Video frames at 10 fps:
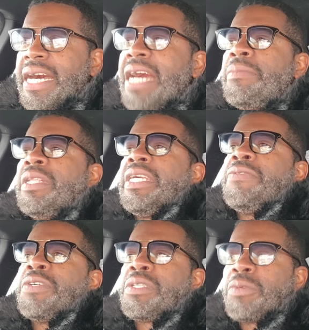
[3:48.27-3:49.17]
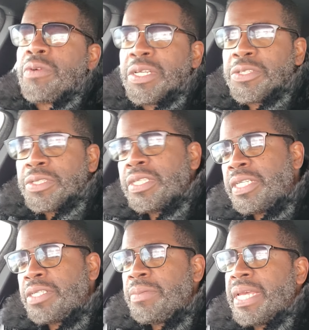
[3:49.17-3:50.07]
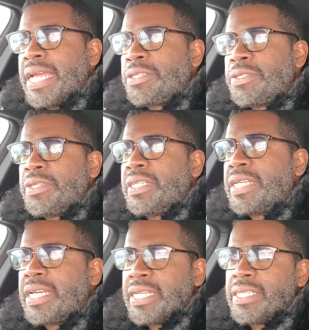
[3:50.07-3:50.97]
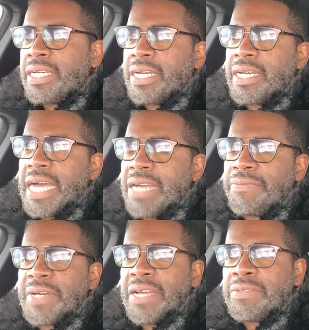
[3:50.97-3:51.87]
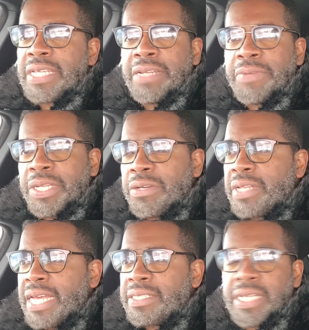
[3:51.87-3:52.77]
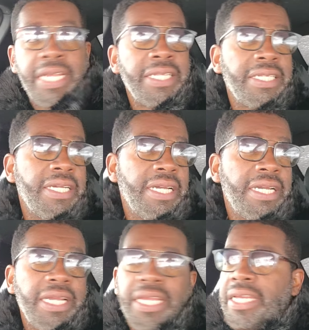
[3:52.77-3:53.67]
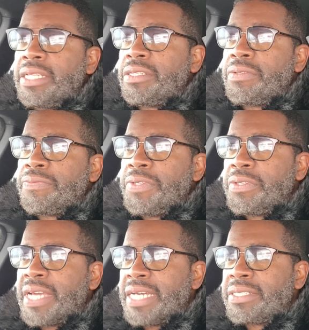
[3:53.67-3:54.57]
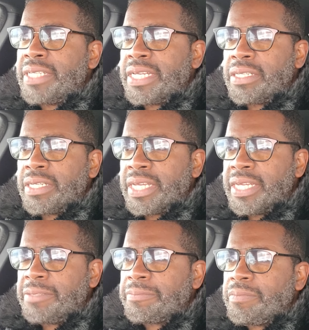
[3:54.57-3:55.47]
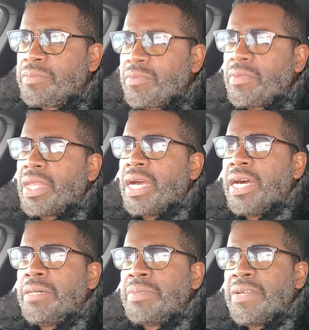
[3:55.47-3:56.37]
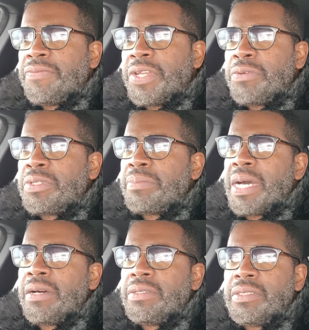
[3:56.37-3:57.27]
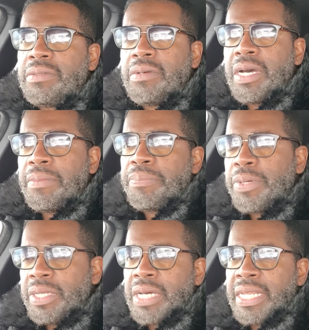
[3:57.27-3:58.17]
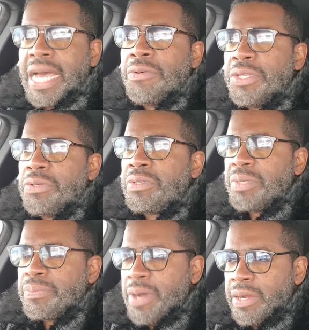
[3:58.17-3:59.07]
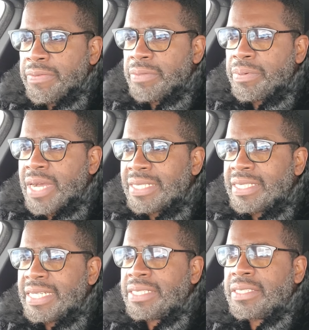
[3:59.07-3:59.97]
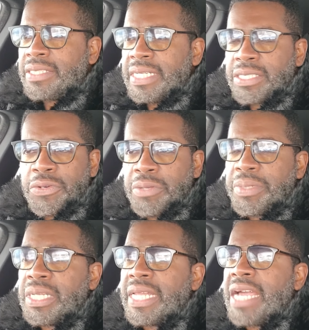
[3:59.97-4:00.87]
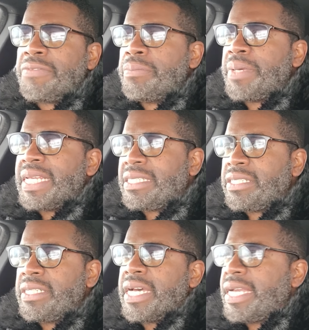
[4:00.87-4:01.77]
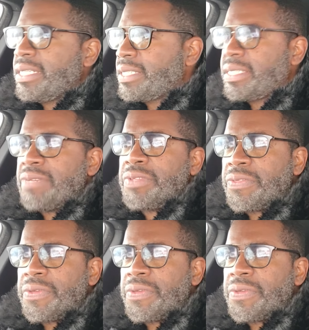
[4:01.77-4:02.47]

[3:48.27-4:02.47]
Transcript: I believe there's some questions that need to be answered. And I've sent a video last night. And for you guys to take a look at it. That video was about allowing you to be part of the process. It's going to be a live debate tonight, 7